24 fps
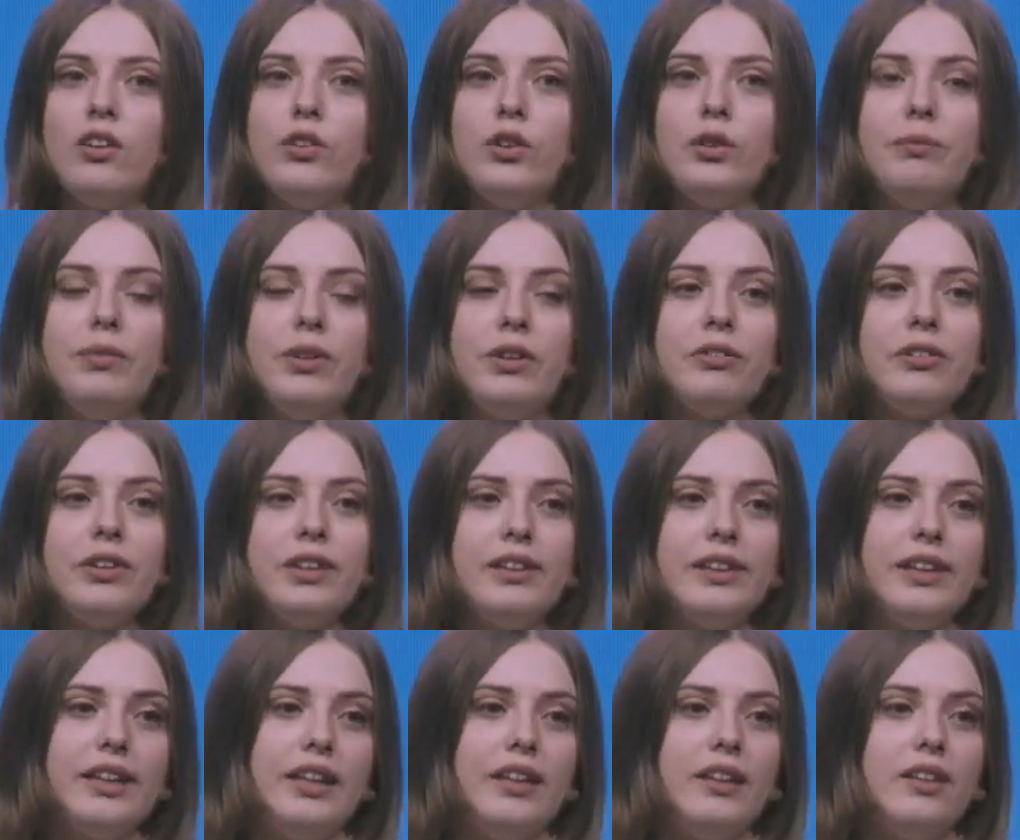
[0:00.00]
could be
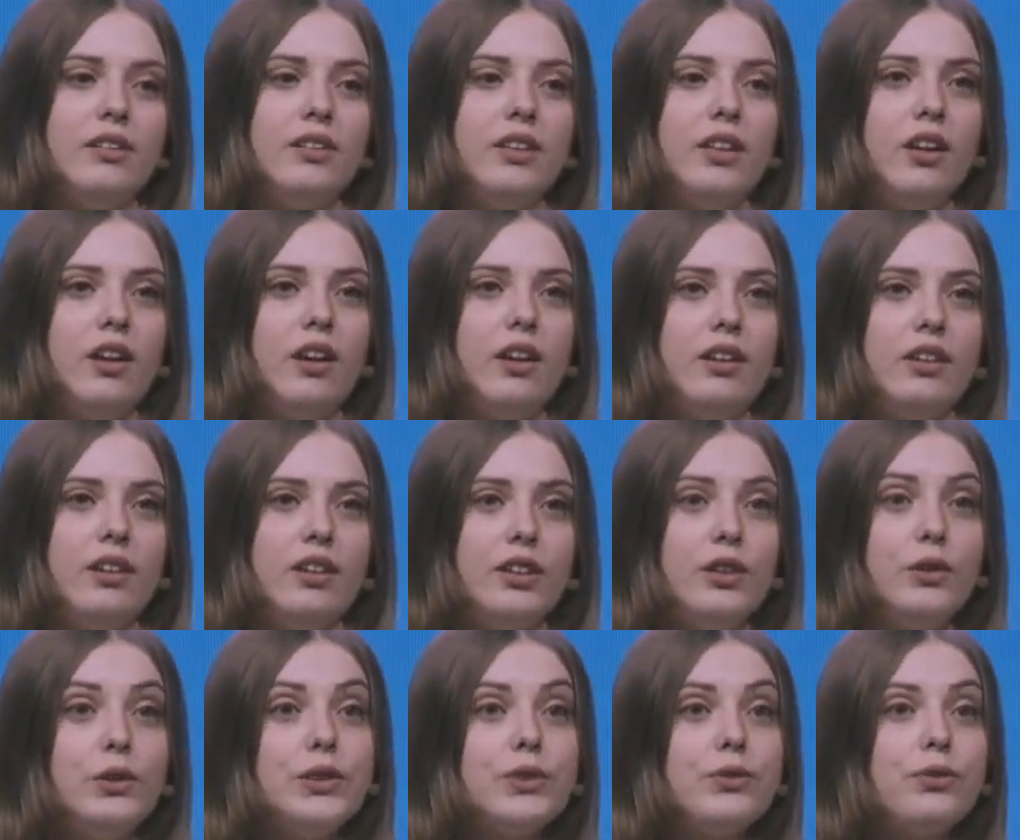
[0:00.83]
really
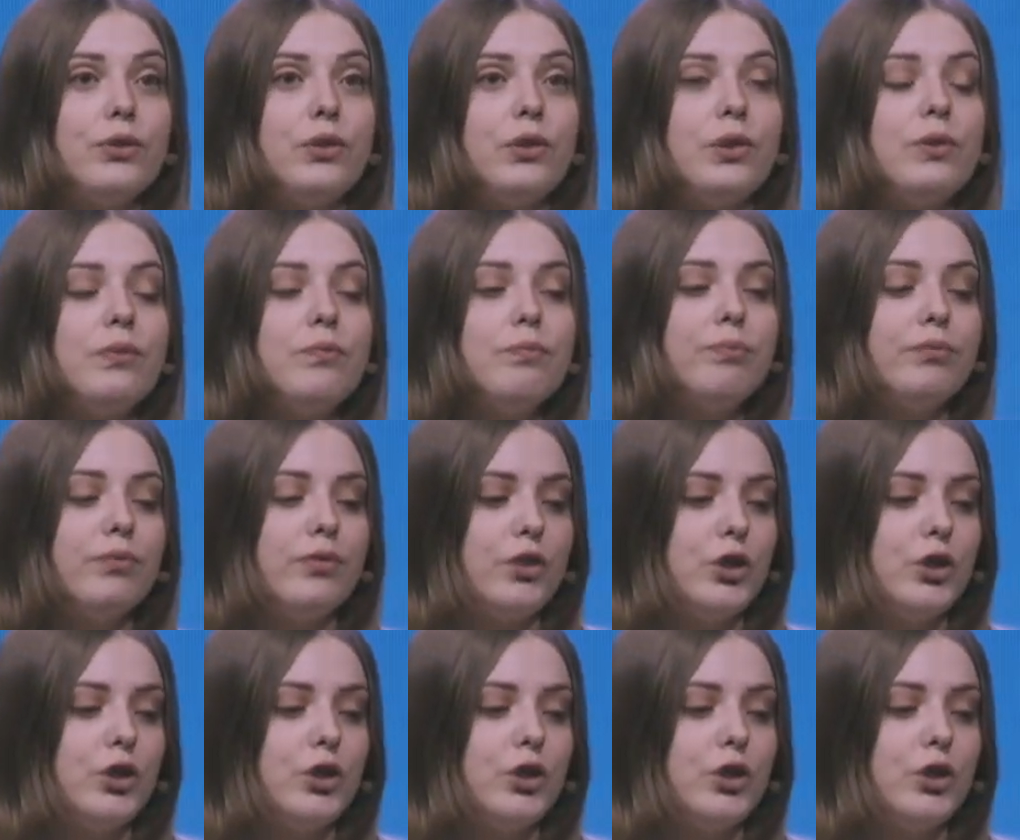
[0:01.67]
useful